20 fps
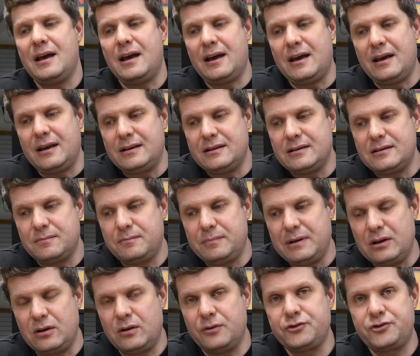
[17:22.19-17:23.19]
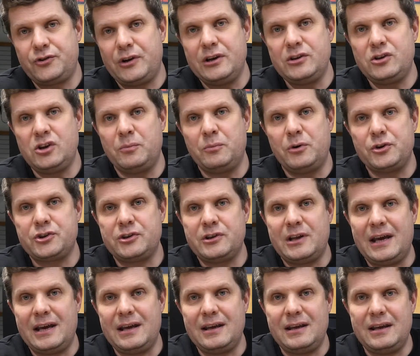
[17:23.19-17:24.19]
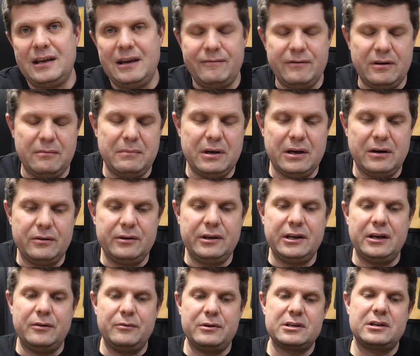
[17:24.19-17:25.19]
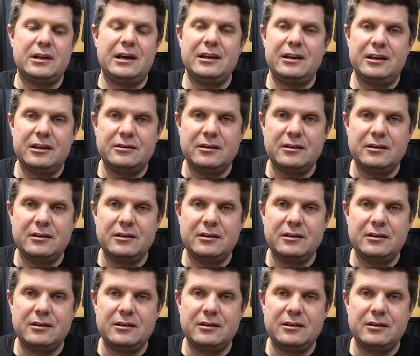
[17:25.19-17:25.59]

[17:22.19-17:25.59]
and been concentrating too much on that evening meal. It's like,